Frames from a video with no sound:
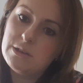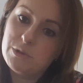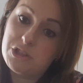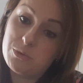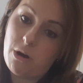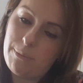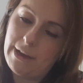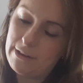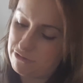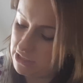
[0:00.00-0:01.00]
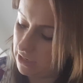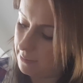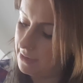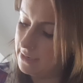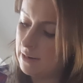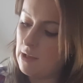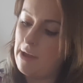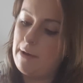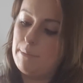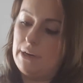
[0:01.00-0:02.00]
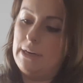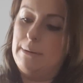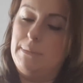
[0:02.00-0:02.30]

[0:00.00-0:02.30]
which is what I pay every time. But